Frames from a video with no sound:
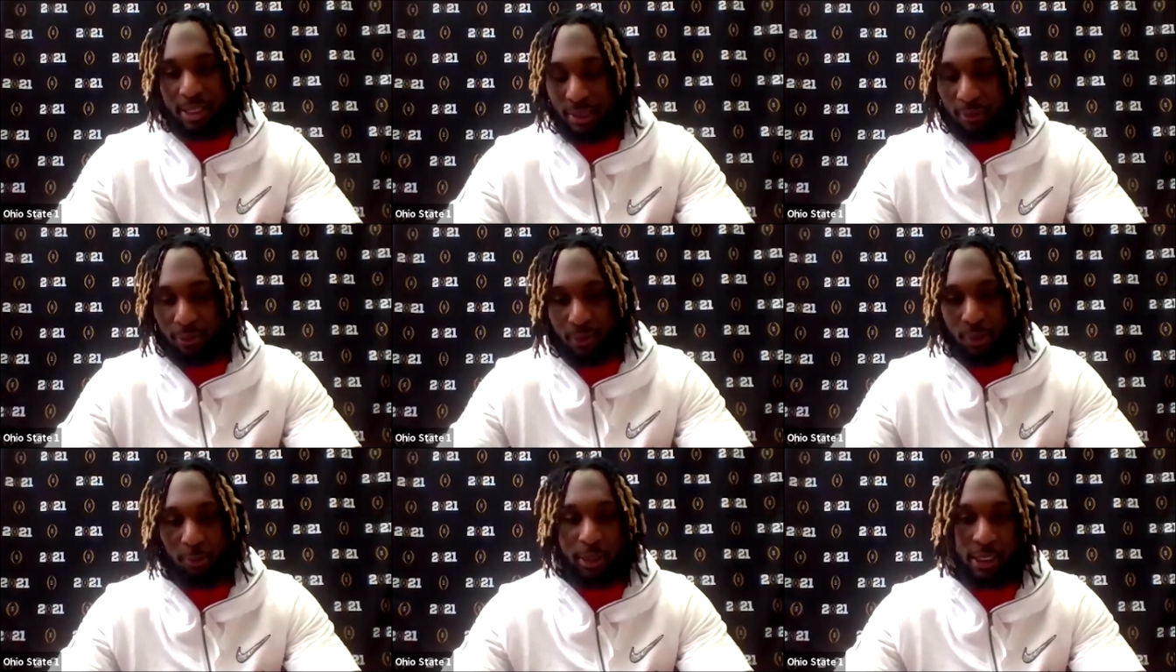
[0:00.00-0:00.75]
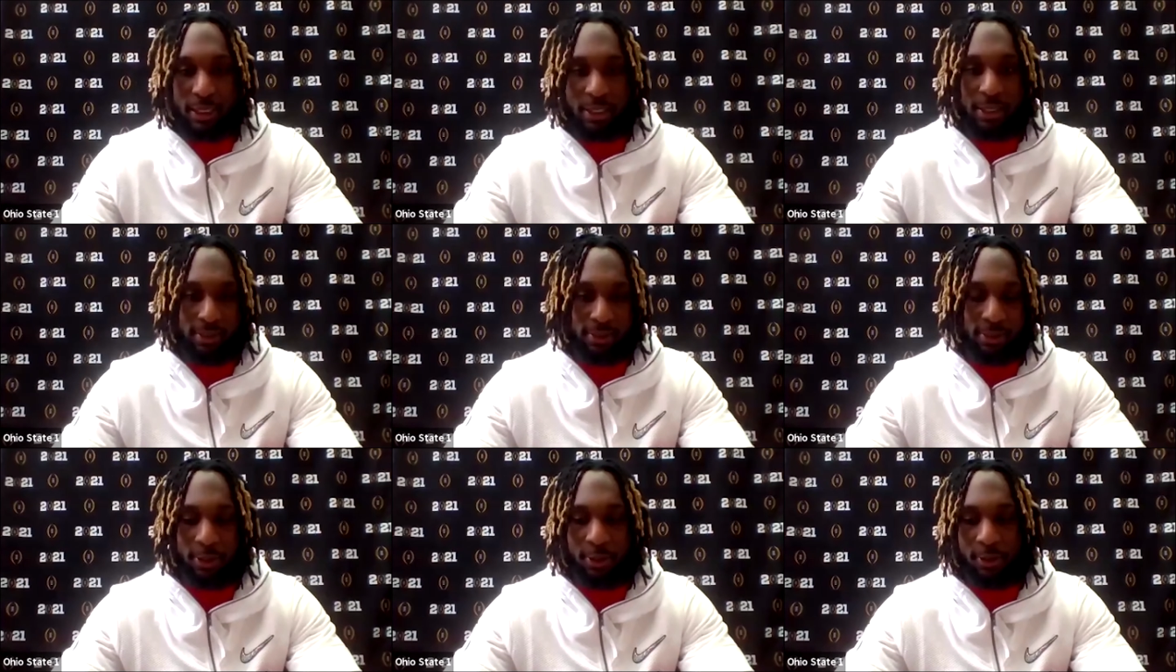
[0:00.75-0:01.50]
didn't feel really good
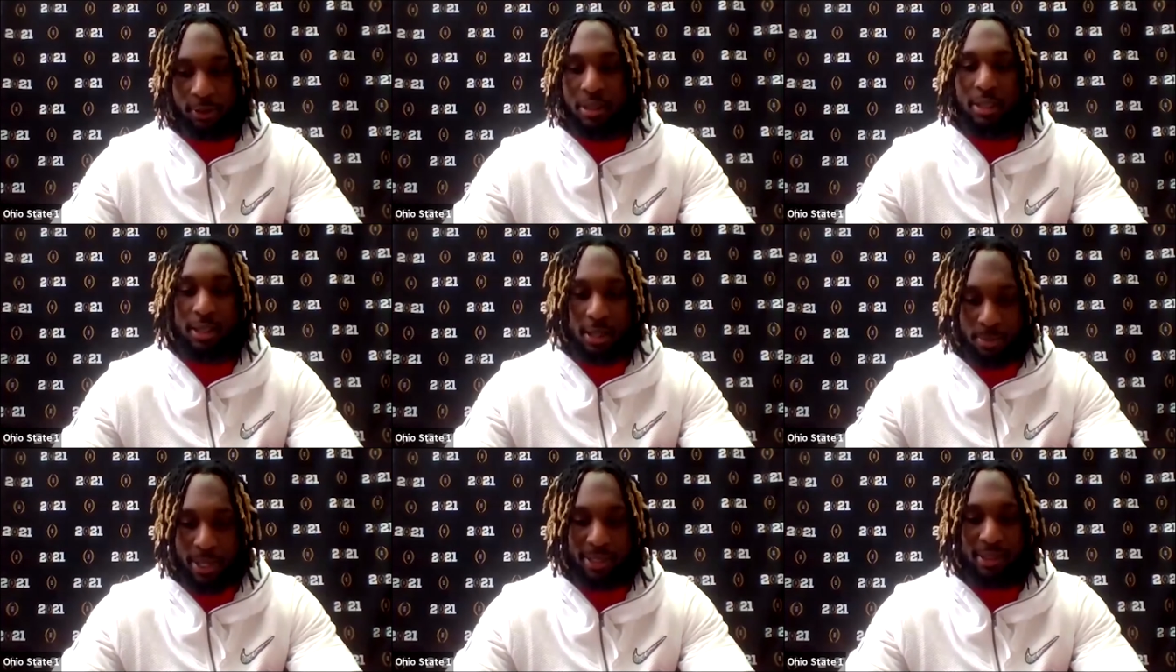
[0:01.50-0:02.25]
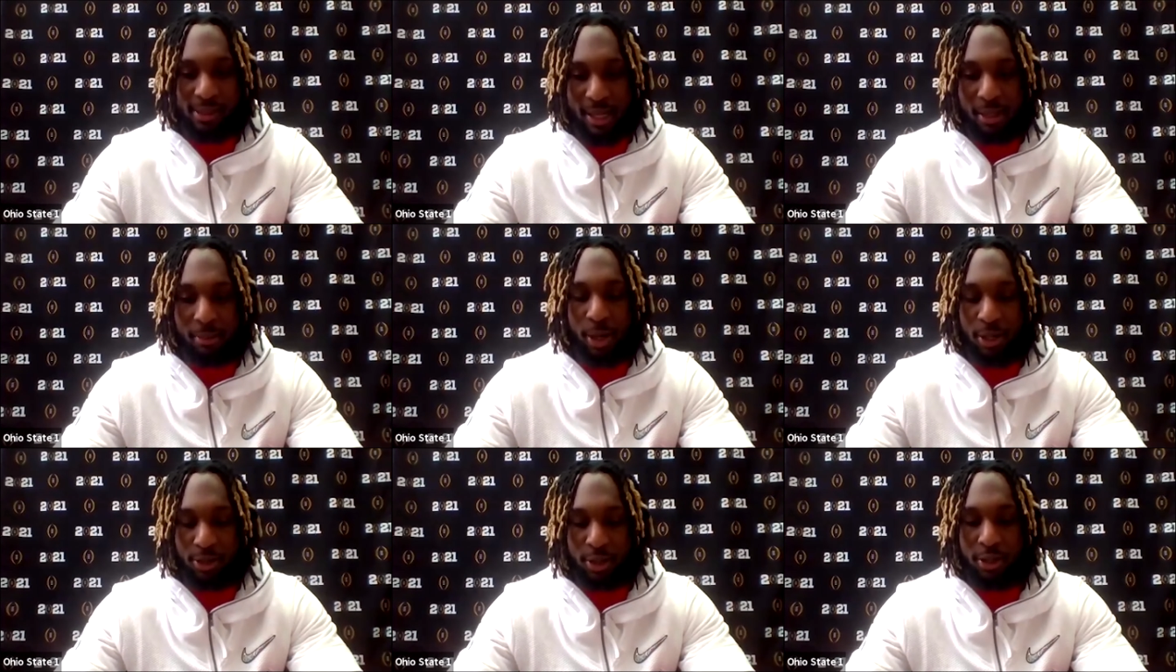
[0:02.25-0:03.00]
till about the time where
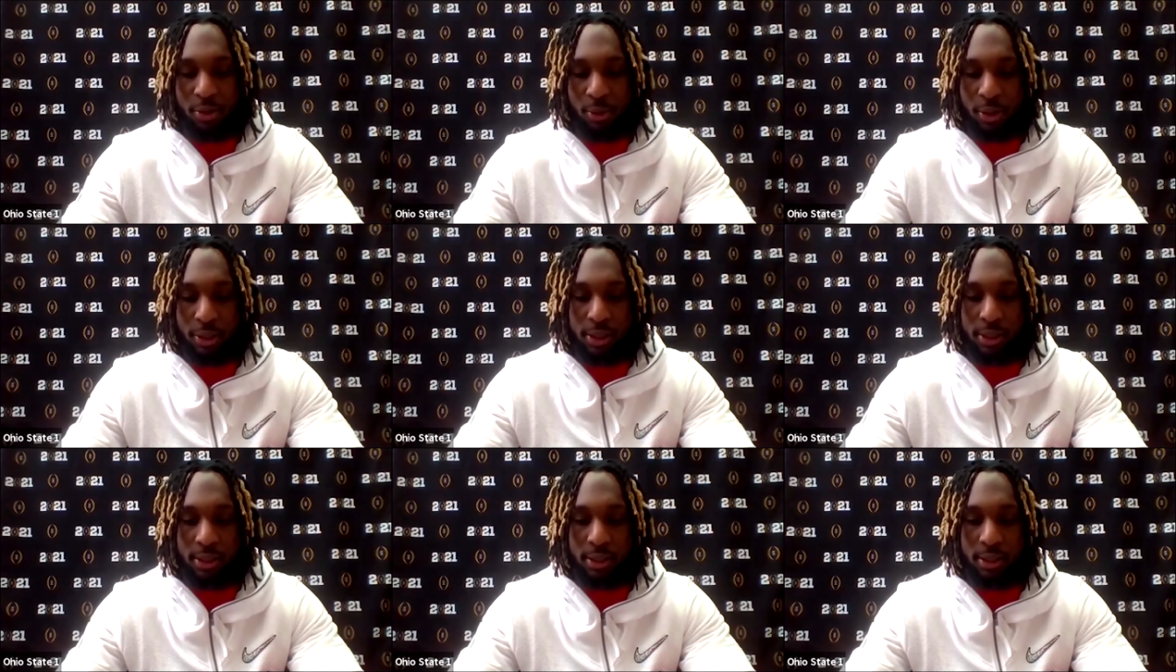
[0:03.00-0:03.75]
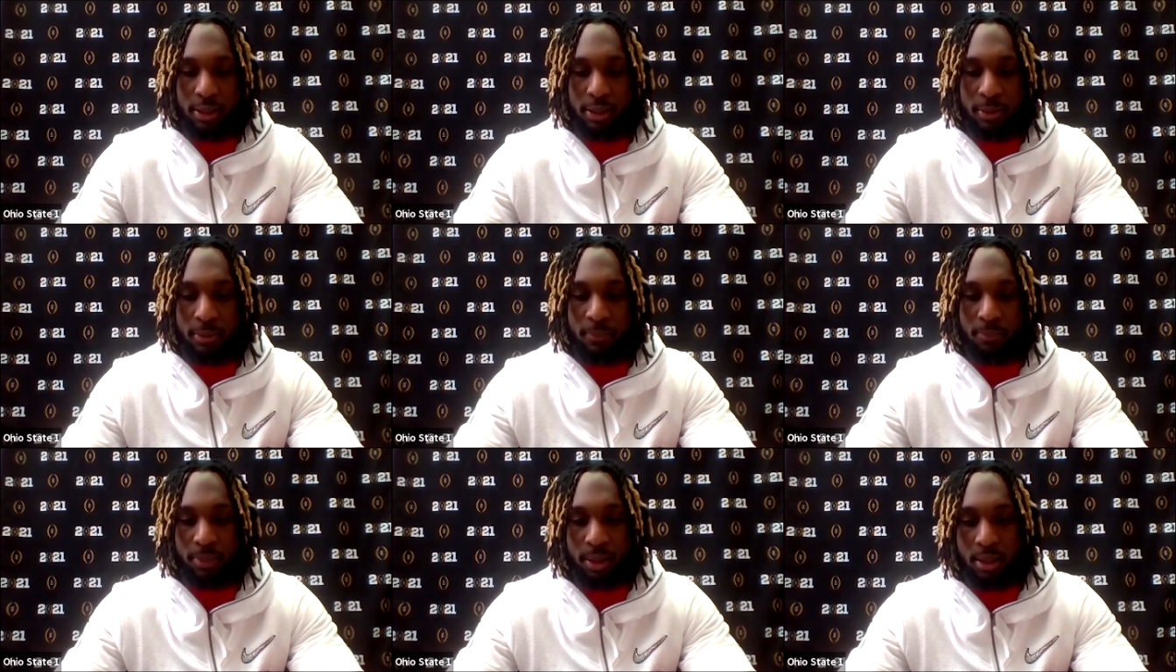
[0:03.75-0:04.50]
I started working
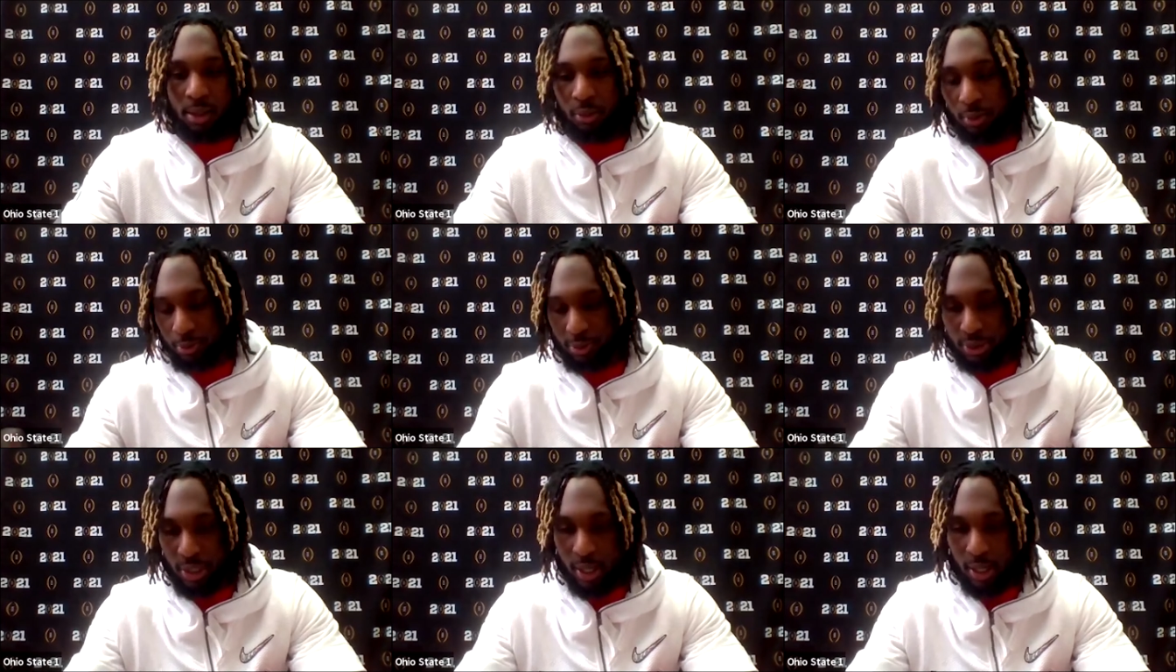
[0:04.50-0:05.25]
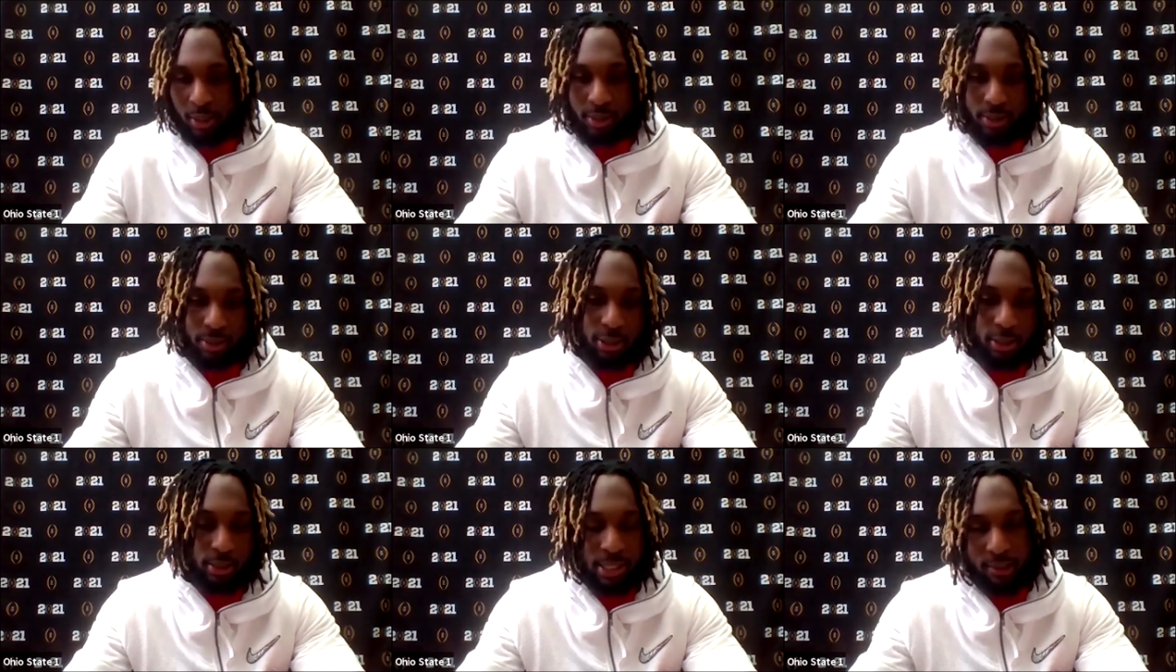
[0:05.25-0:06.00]
with
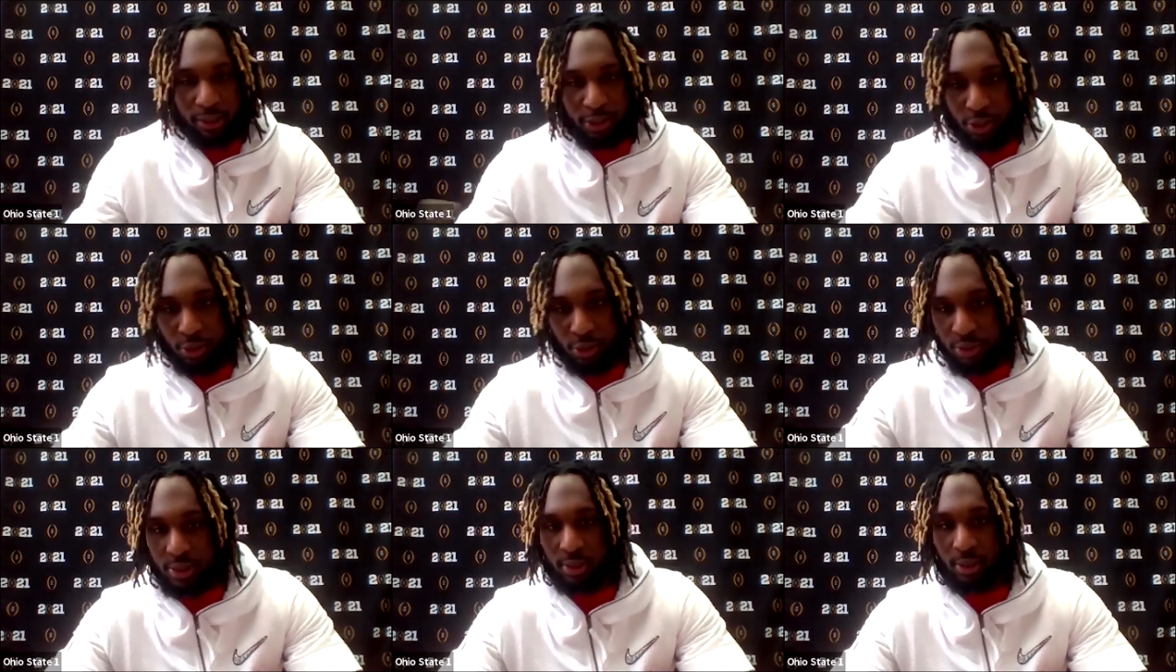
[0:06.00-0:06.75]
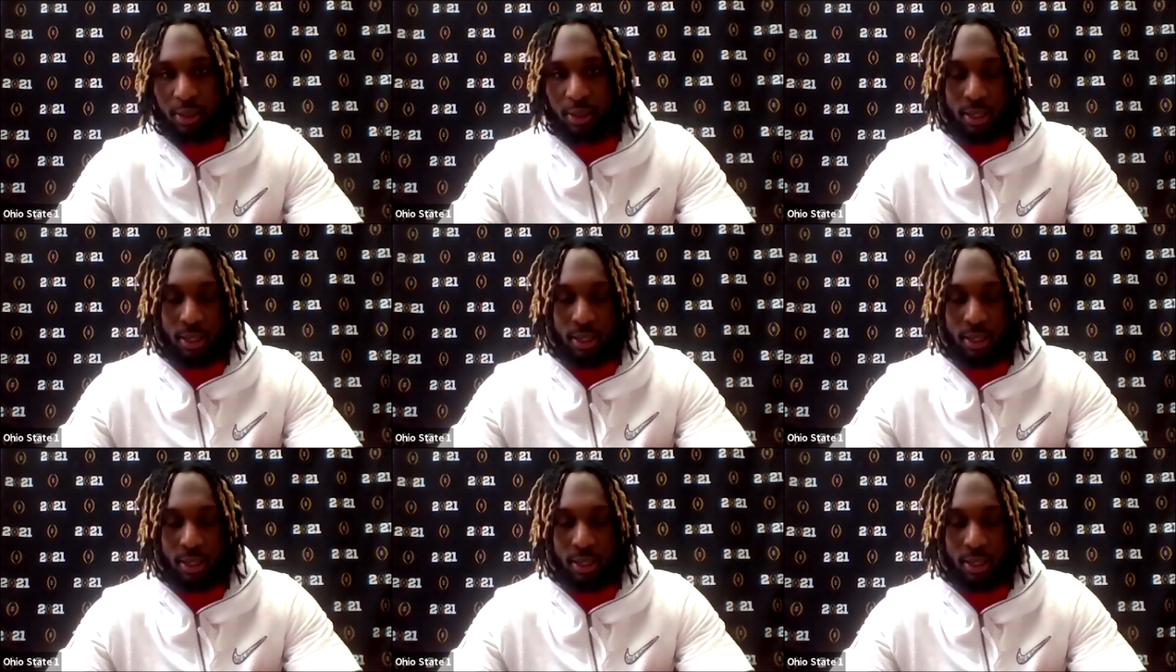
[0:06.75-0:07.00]
Rashard down in Houston.